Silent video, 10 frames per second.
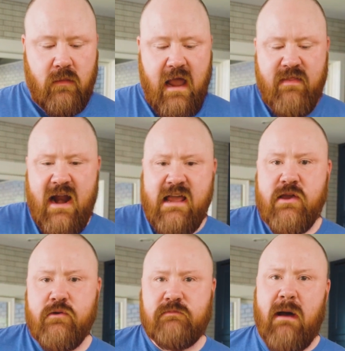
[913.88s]
And then I
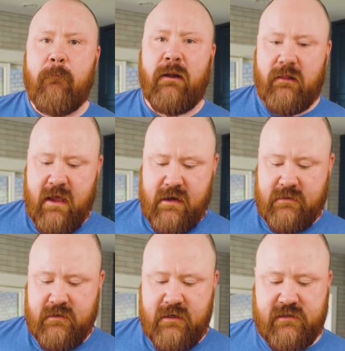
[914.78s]
use my plate.
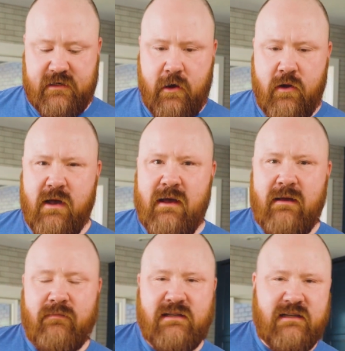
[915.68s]
And so
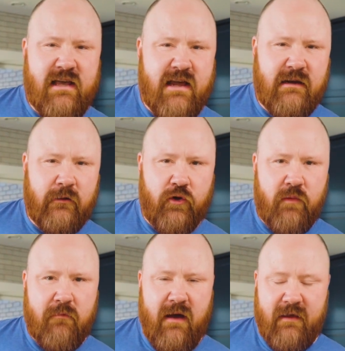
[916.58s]
this is hidden a little
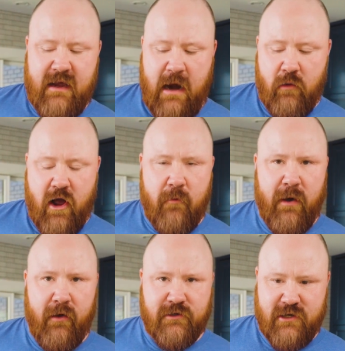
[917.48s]
bit by the camera. I
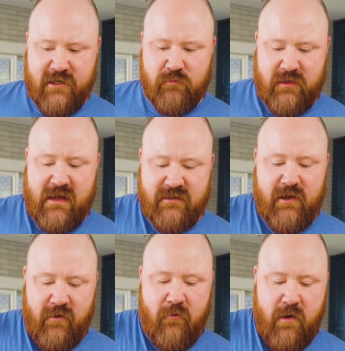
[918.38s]
apologize, but that's the
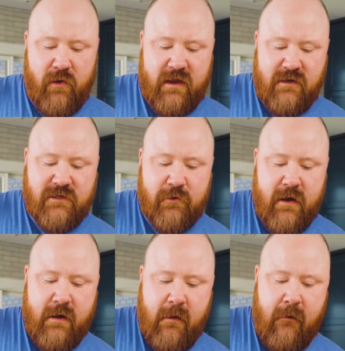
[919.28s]
only way we can do
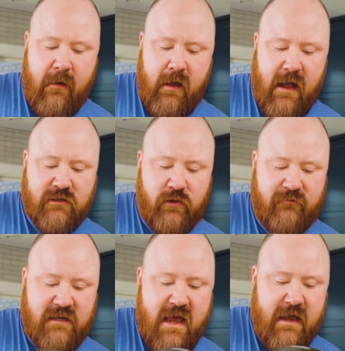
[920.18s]
it. I sort of
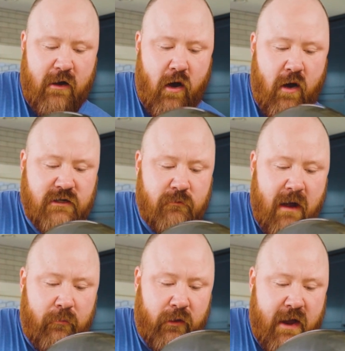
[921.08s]
take it onto my
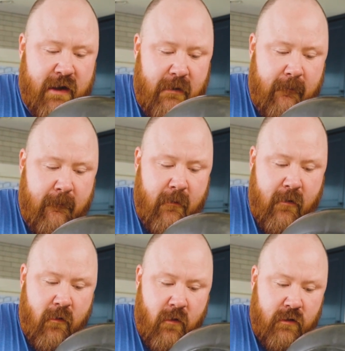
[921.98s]
plate,
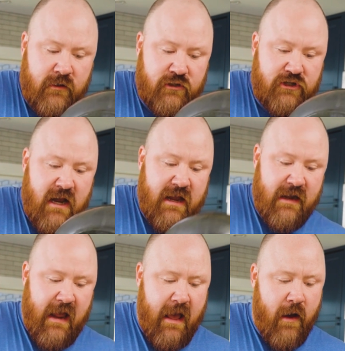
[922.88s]
shake
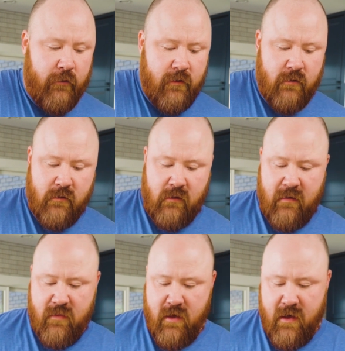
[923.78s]
it down,
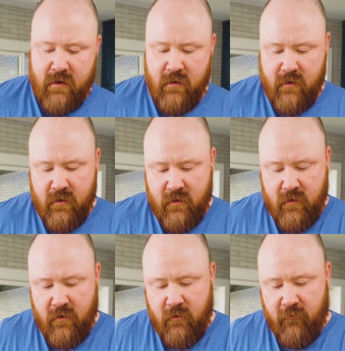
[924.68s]
and then
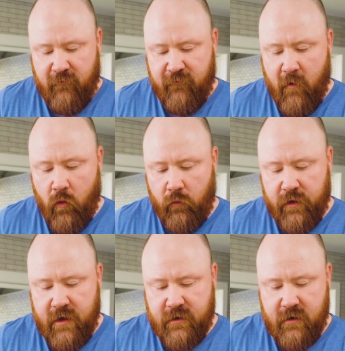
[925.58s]
fold
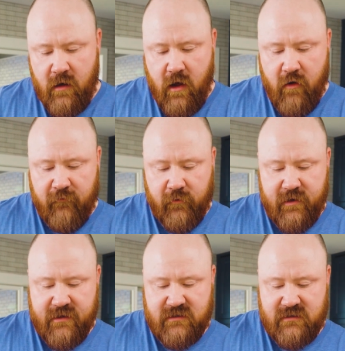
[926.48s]
it over
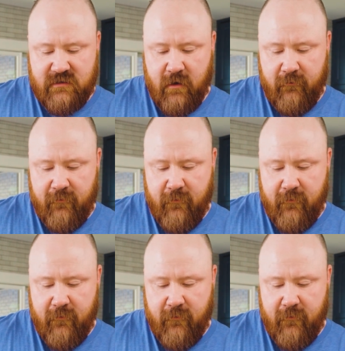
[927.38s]
itself.